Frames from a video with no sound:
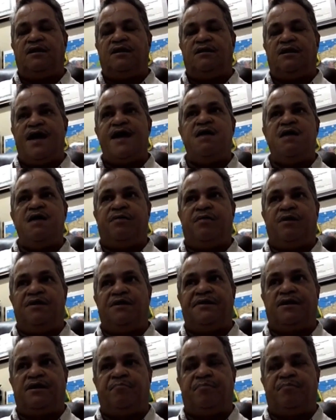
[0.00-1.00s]
any
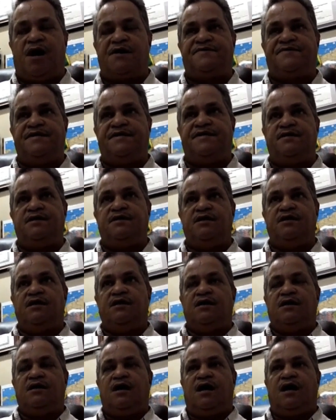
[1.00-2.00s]
political party
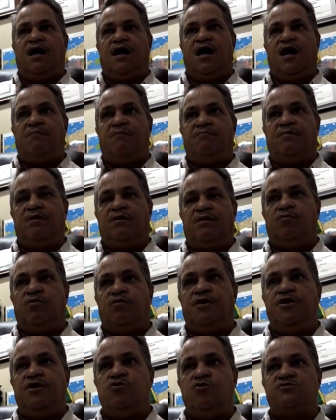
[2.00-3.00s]

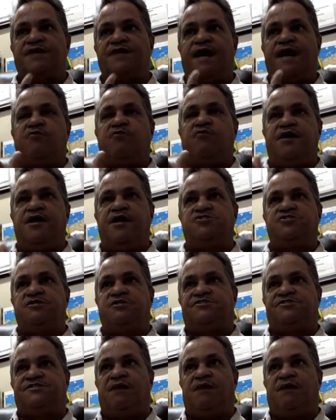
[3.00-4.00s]
would use that occasion
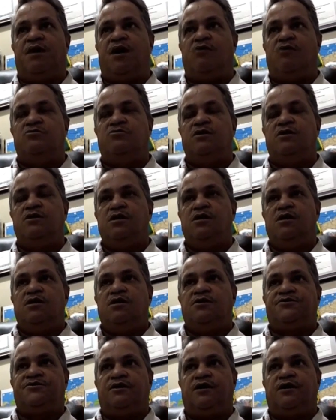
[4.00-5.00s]
somehow
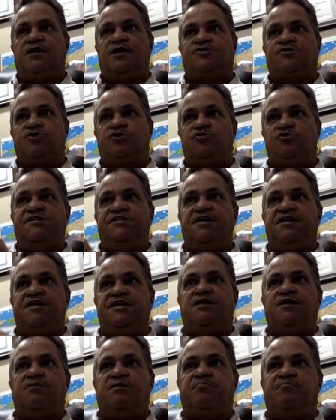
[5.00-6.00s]
to associate
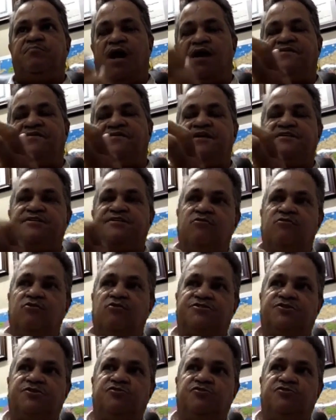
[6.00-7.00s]
it with politics or
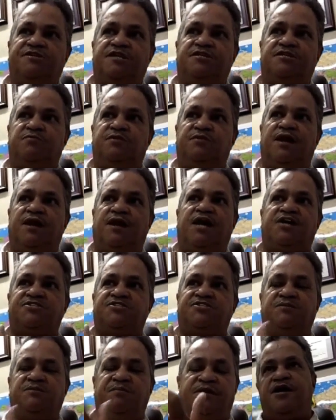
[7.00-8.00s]
associated with
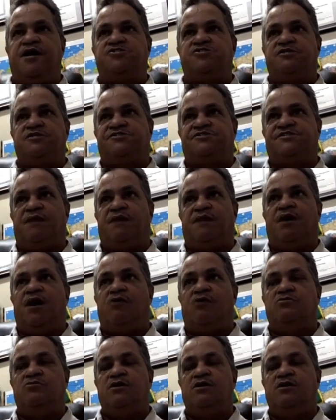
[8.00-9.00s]
elections,
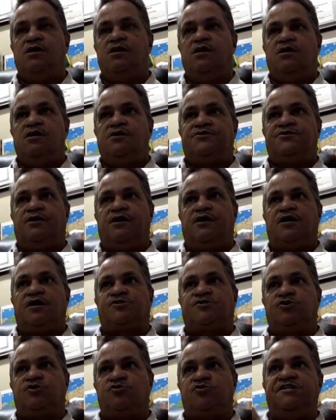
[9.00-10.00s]

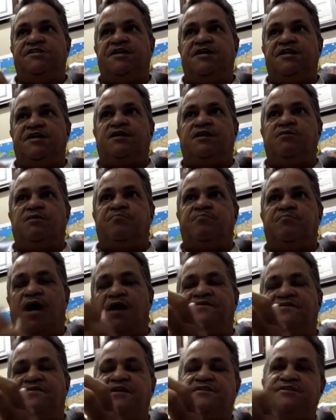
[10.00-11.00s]

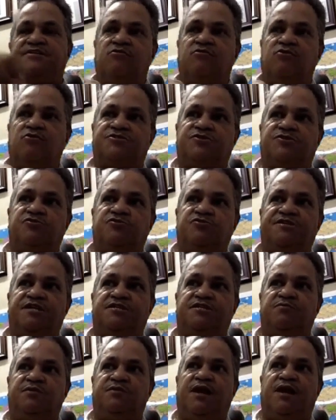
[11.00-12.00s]

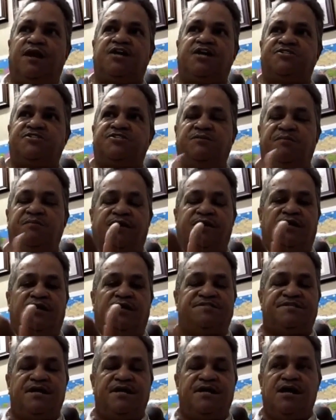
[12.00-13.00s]

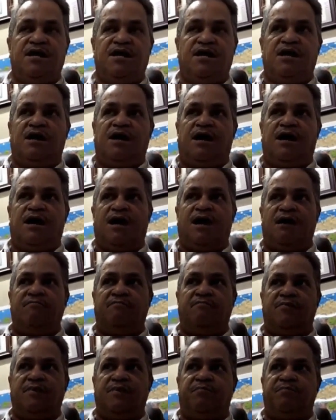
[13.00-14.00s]
because
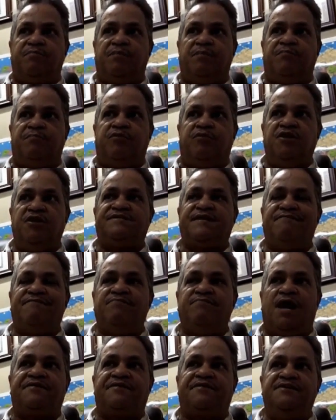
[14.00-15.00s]
the police have
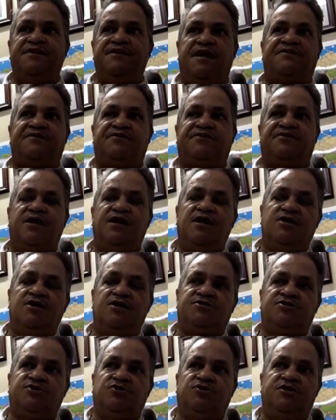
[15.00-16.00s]
not yet
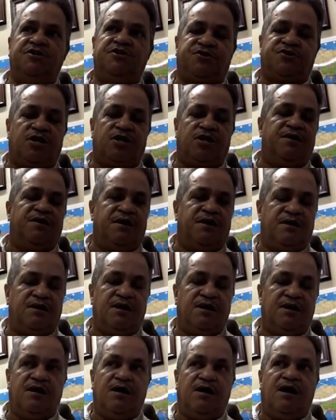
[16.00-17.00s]
so determined.
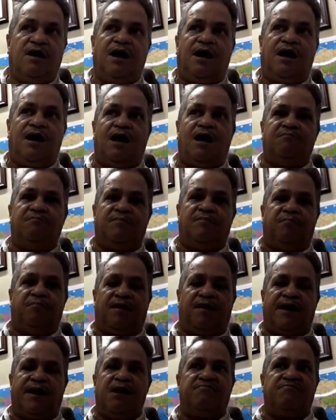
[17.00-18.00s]

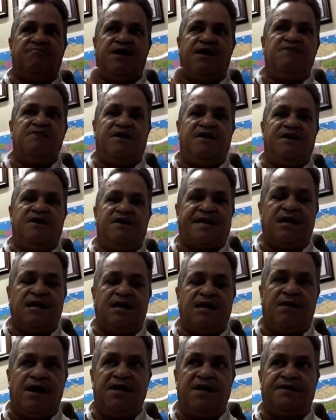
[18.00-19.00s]
But I'm very, very saddened
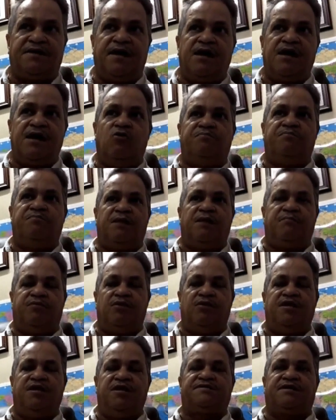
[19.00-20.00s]
by it, and I hope that the
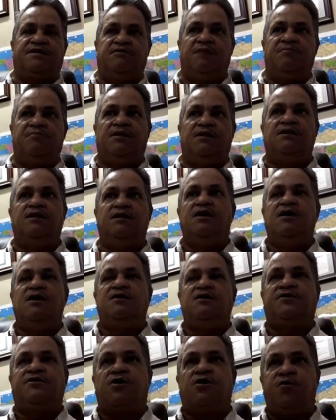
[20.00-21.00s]
police are able
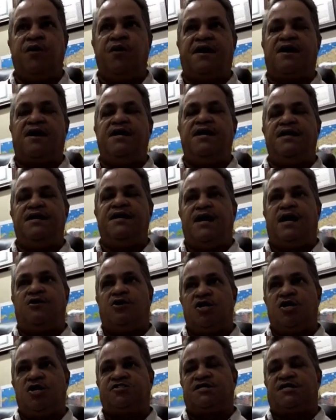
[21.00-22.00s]
to quickly and
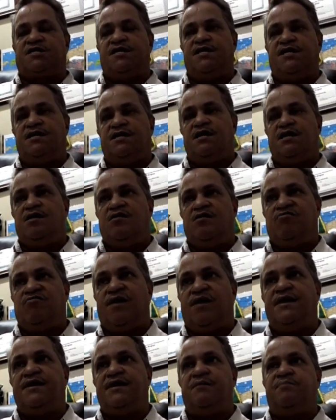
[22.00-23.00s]
urgently
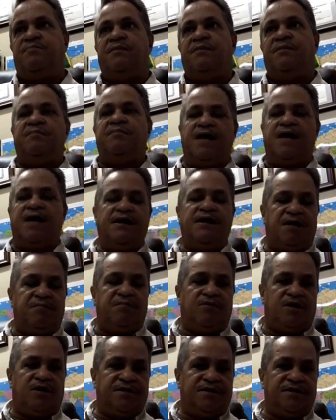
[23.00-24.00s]
find the people behind
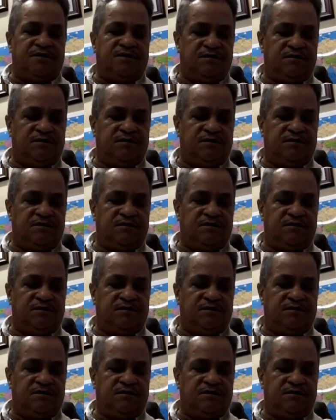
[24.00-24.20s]
that murder.